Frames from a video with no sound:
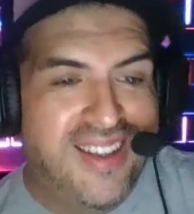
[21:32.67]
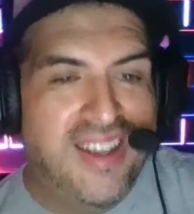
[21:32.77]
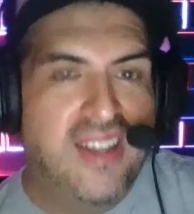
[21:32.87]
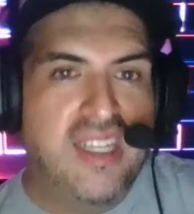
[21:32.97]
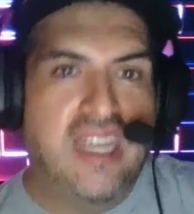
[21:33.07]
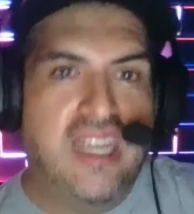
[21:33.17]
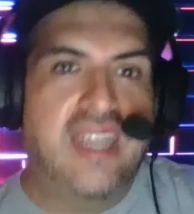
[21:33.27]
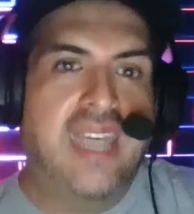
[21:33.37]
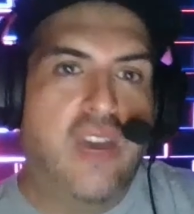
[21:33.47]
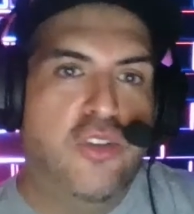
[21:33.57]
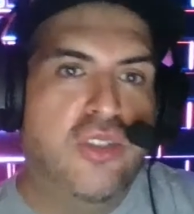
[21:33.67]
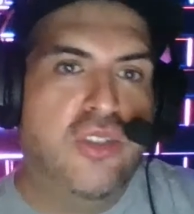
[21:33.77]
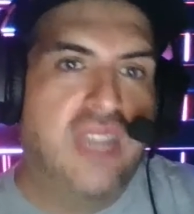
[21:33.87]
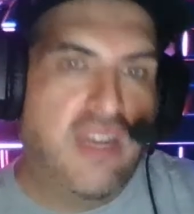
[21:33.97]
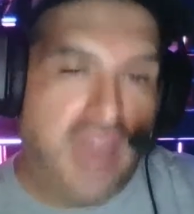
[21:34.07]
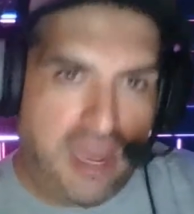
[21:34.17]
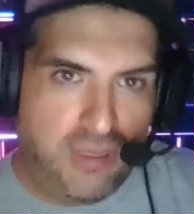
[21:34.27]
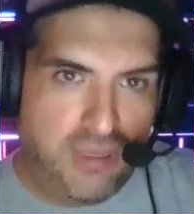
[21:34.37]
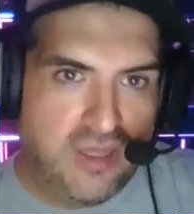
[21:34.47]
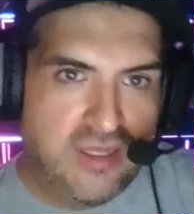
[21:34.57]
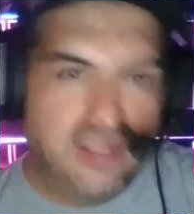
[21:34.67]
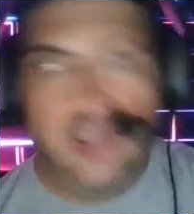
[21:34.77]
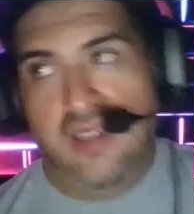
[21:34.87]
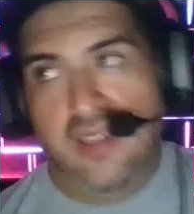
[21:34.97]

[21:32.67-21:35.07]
the encounters that have happened